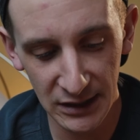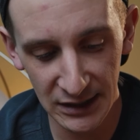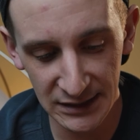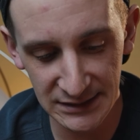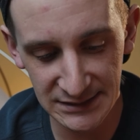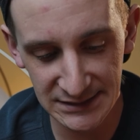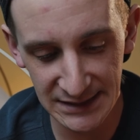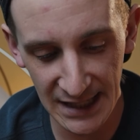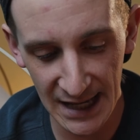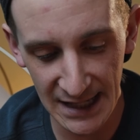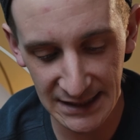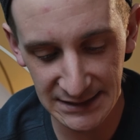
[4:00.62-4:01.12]

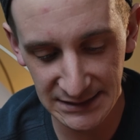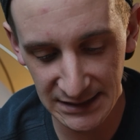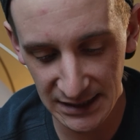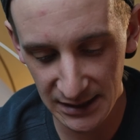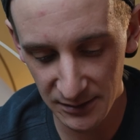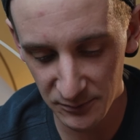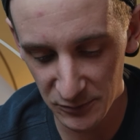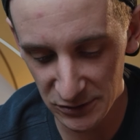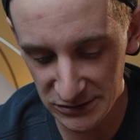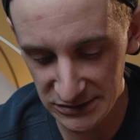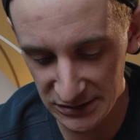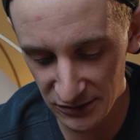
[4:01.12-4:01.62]
exact
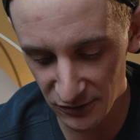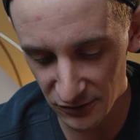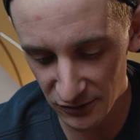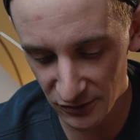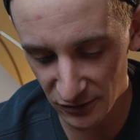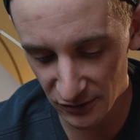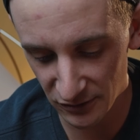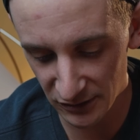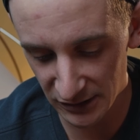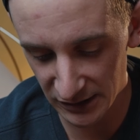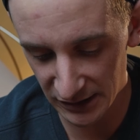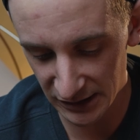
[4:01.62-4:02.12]
same
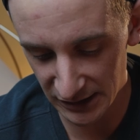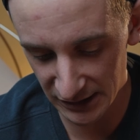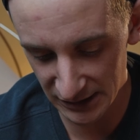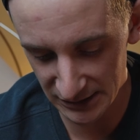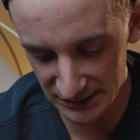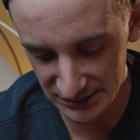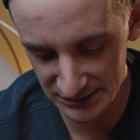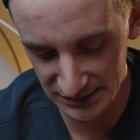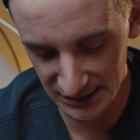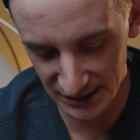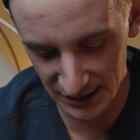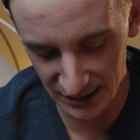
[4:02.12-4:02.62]
material,
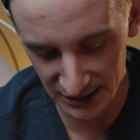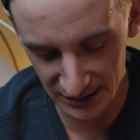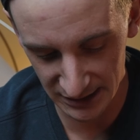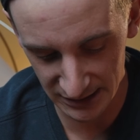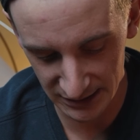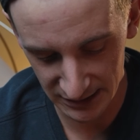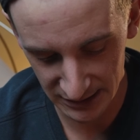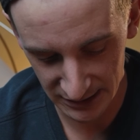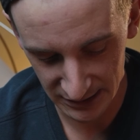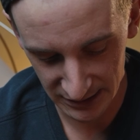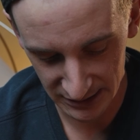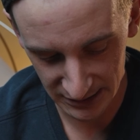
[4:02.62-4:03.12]
and
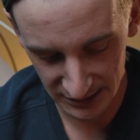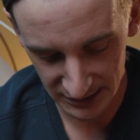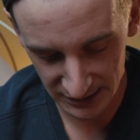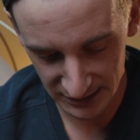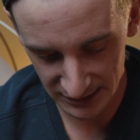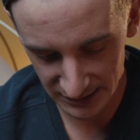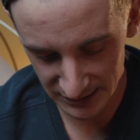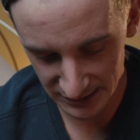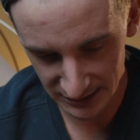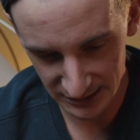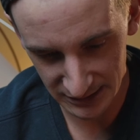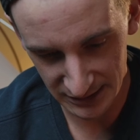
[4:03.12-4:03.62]

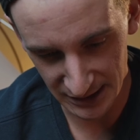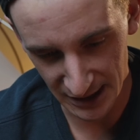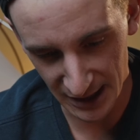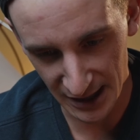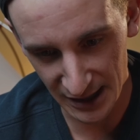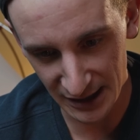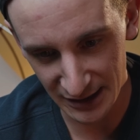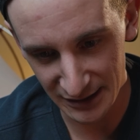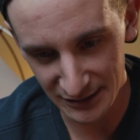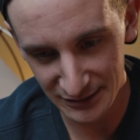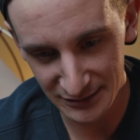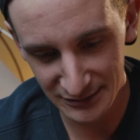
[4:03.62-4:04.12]

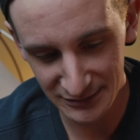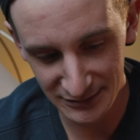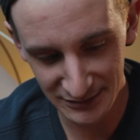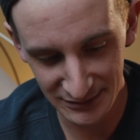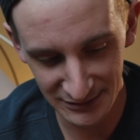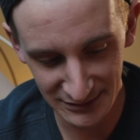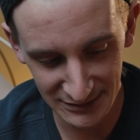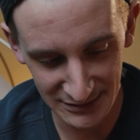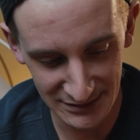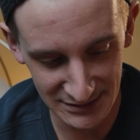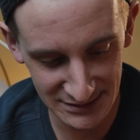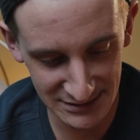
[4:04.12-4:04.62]
yeah,
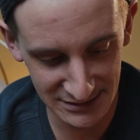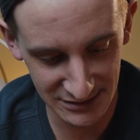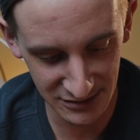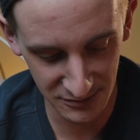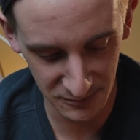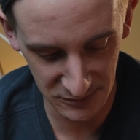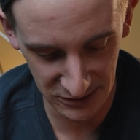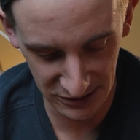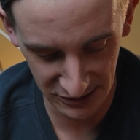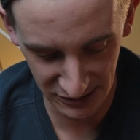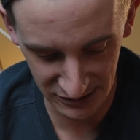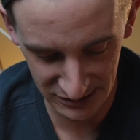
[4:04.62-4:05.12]
this is
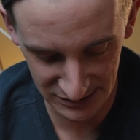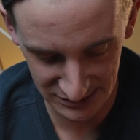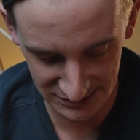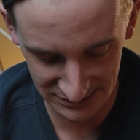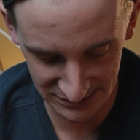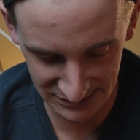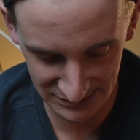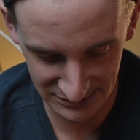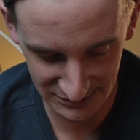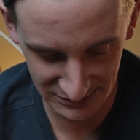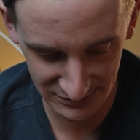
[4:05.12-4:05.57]
gonna be nice.